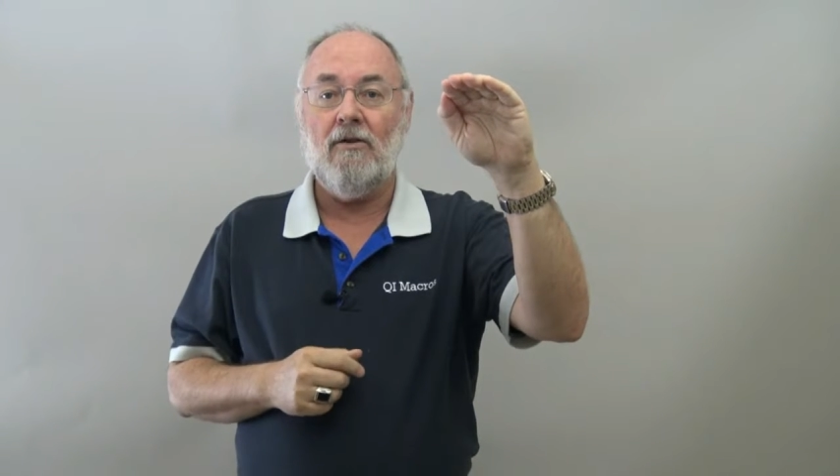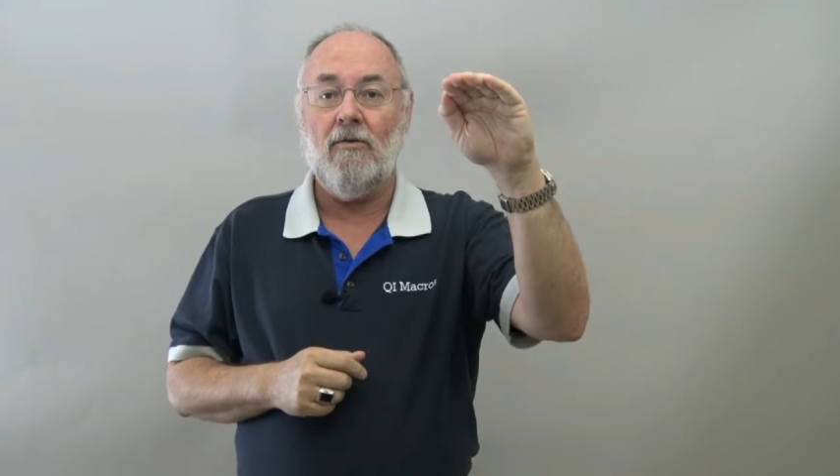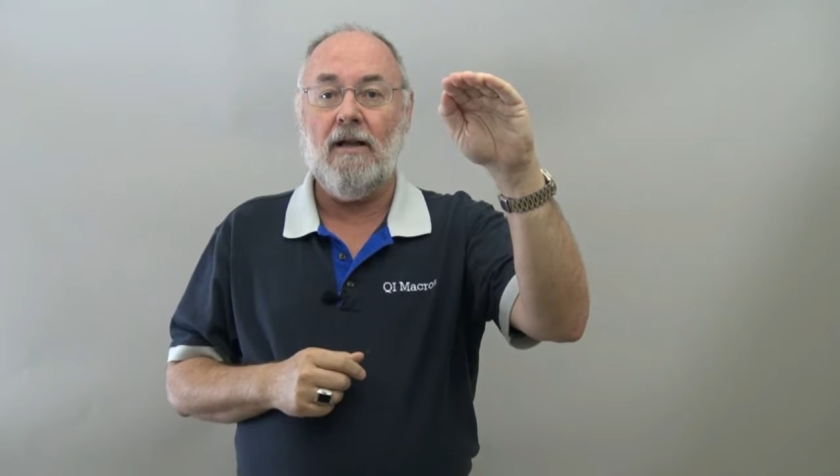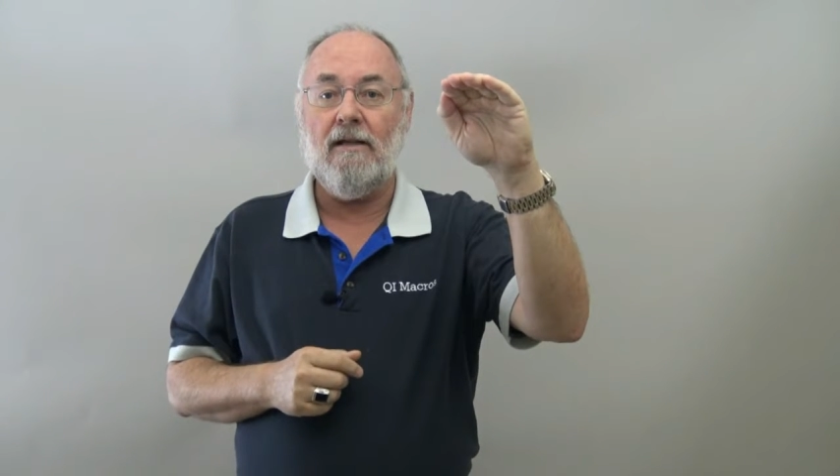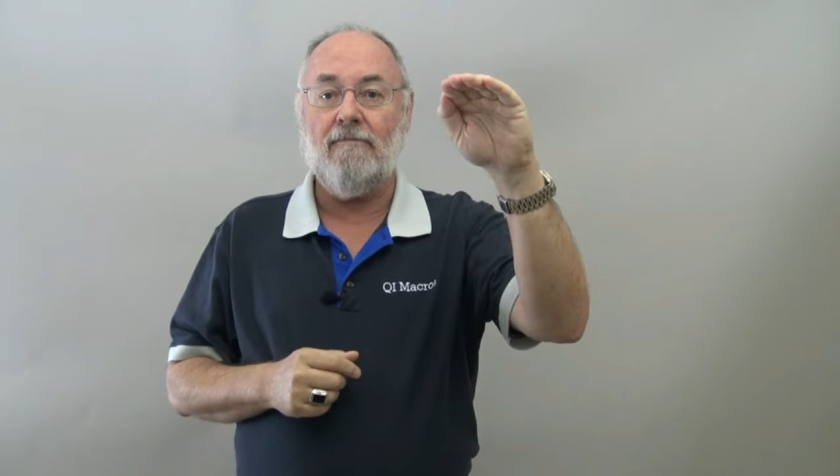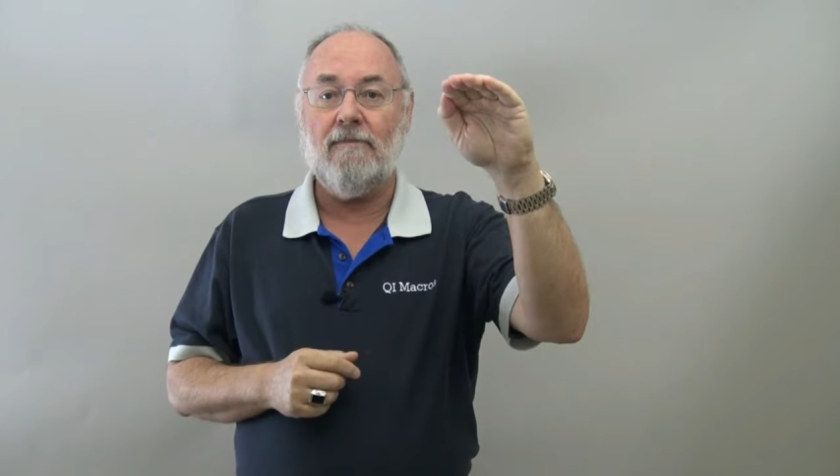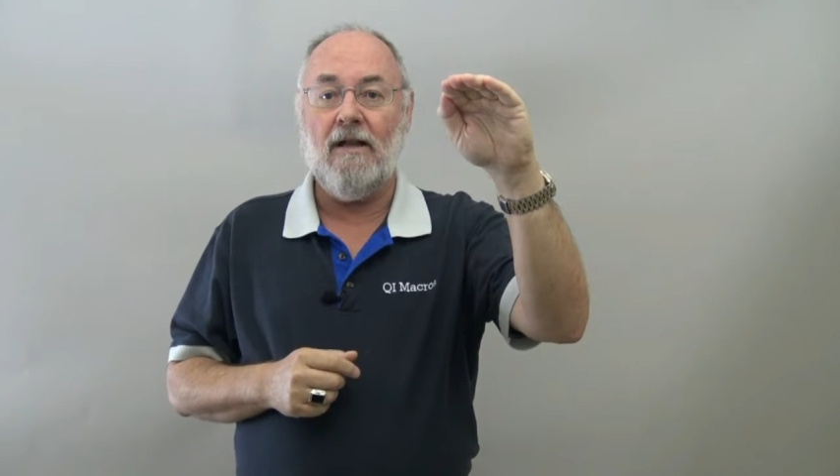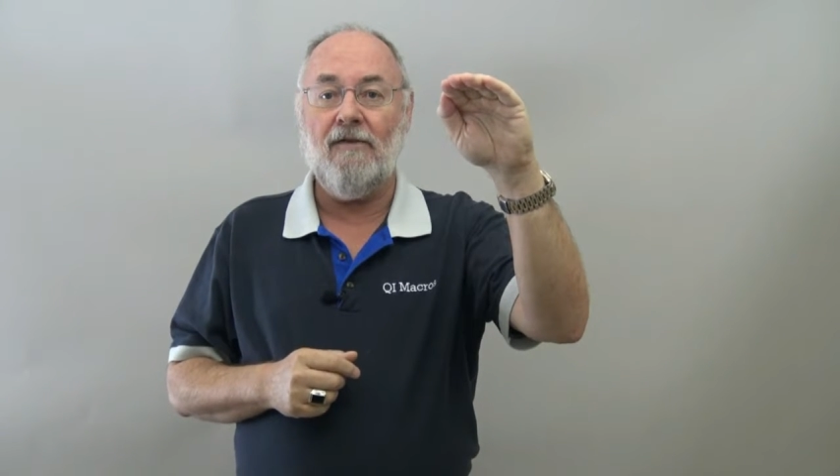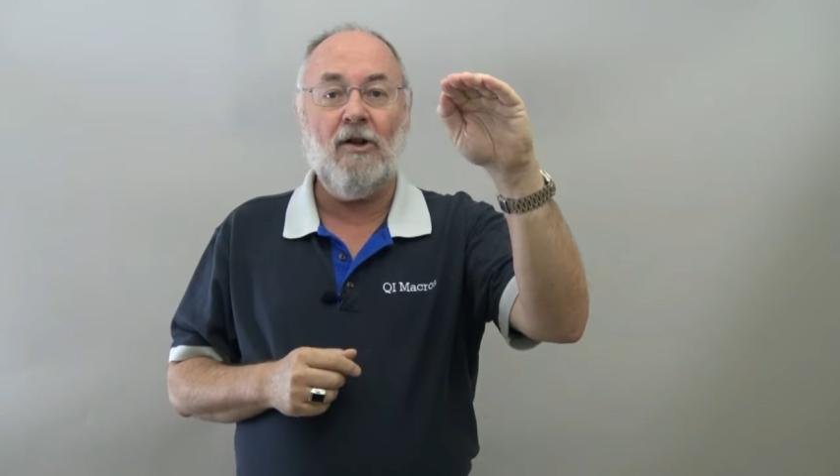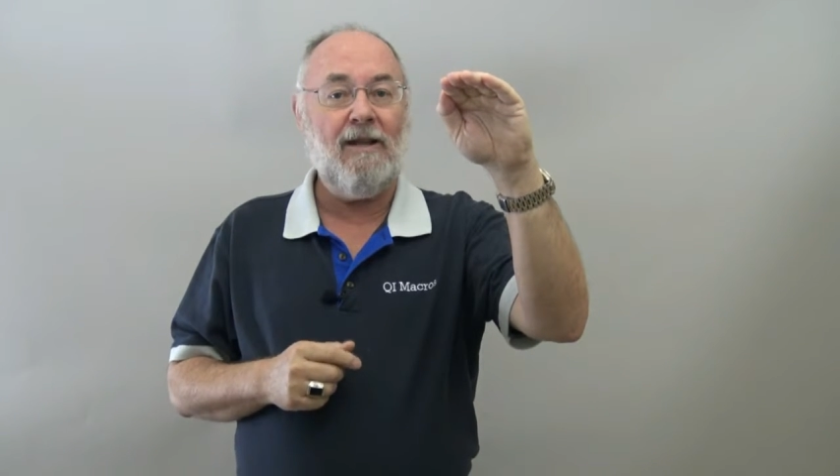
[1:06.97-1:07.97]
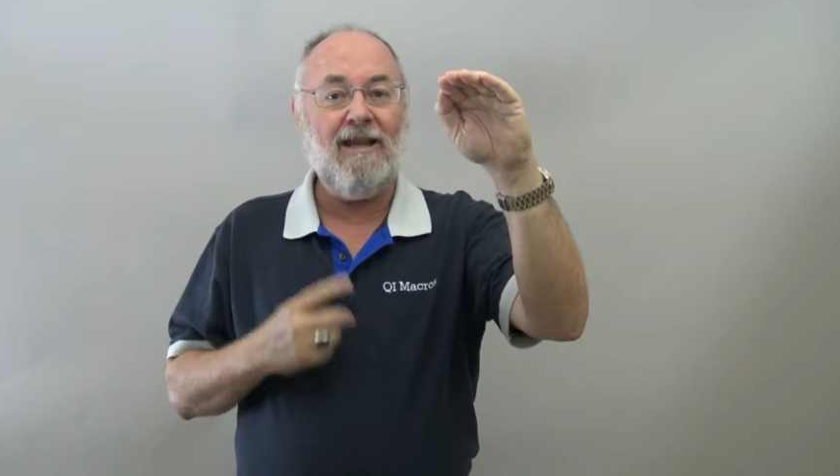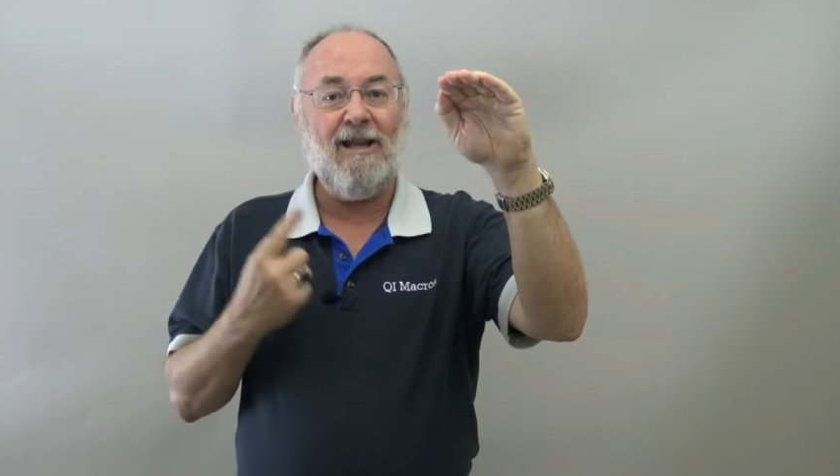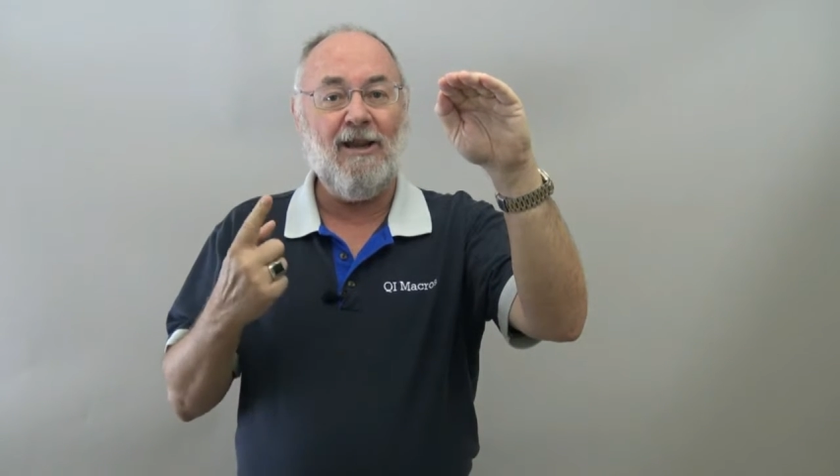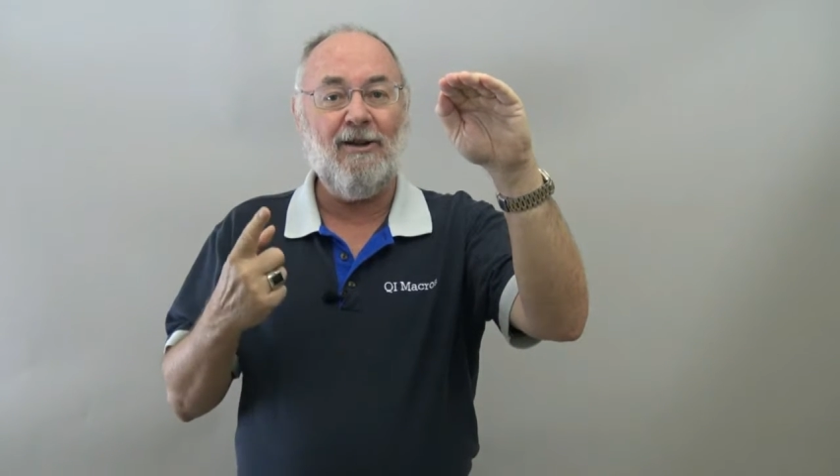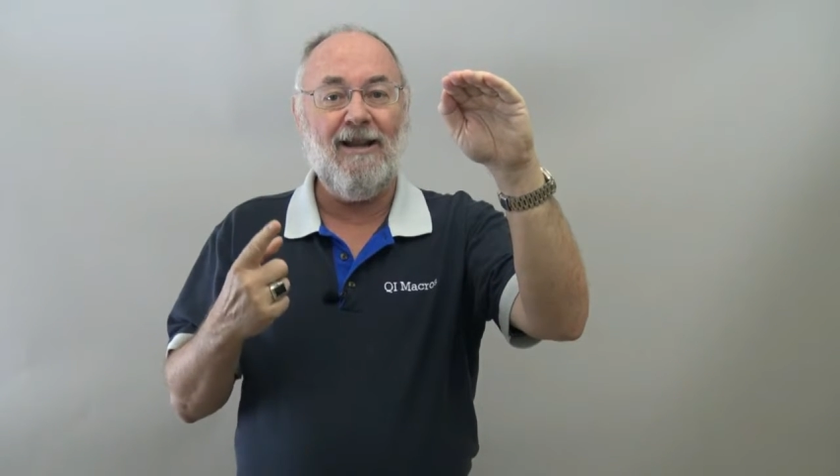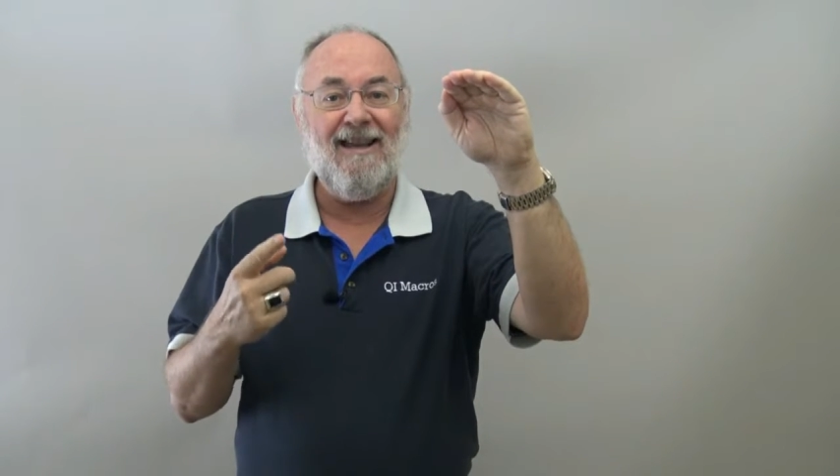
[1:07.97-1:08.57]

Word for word: right? Now, if you don't get it out of your